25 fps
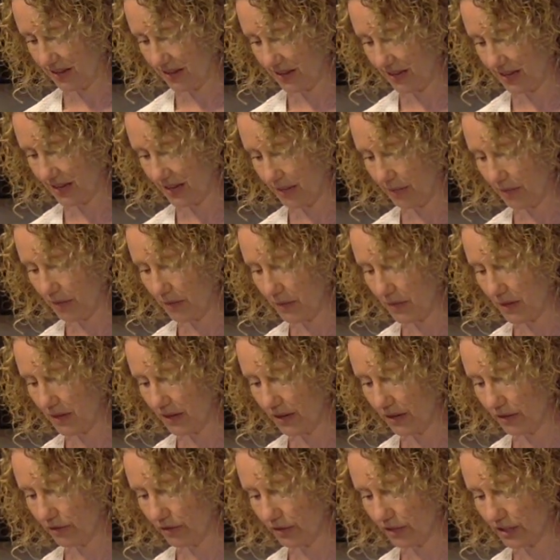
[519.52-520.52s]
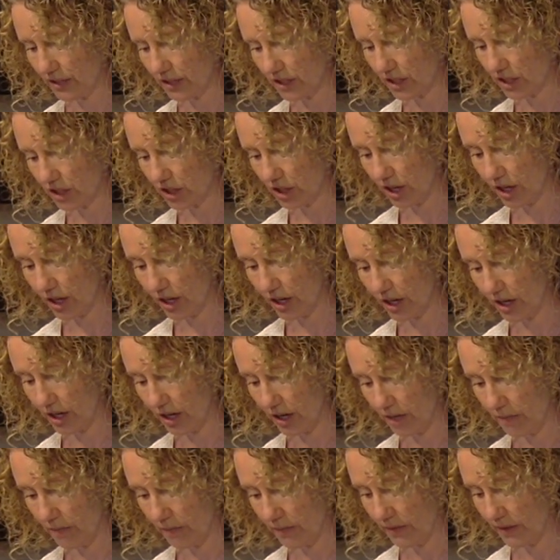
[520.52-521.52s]
It might be kind of fun to start
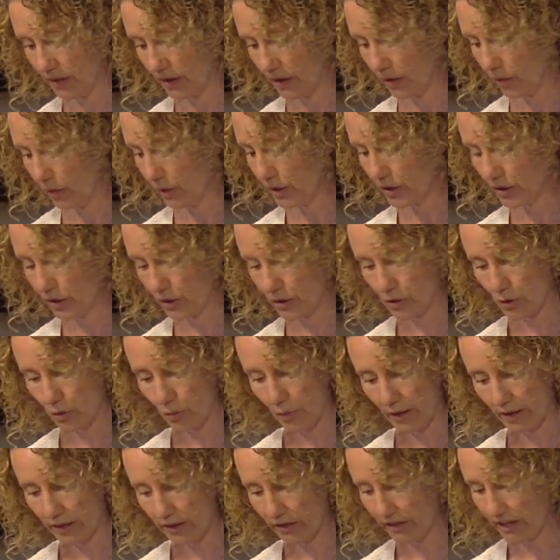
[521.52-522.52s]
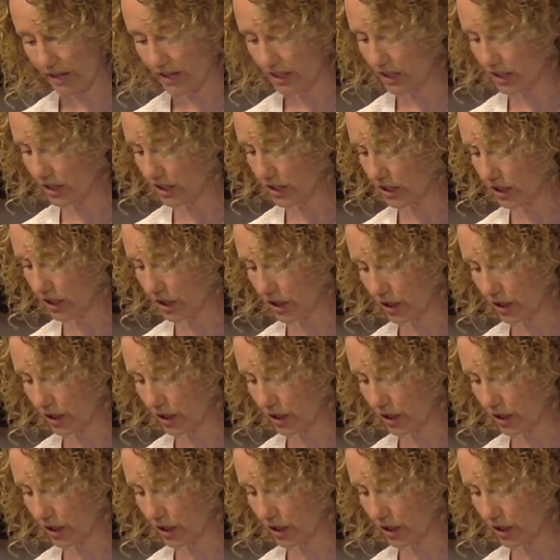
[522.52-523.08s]
with your 12 edges